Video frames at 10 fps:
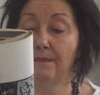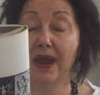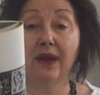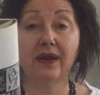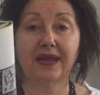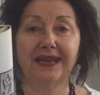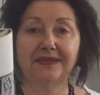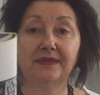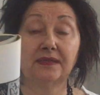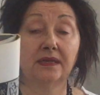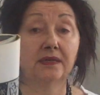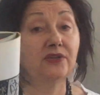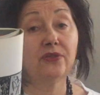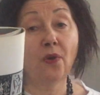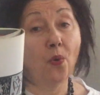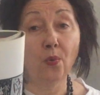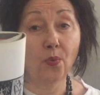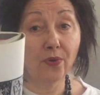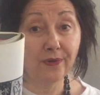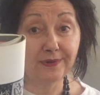Americans to the whole
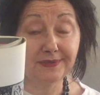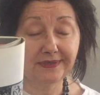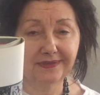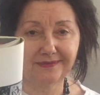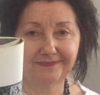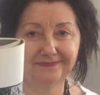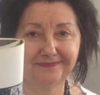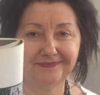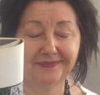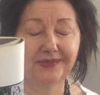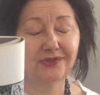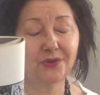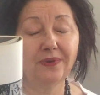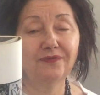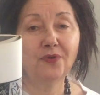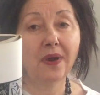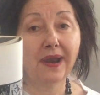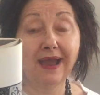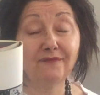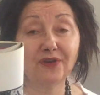world. So if you are
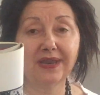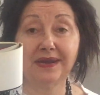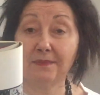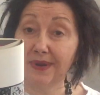African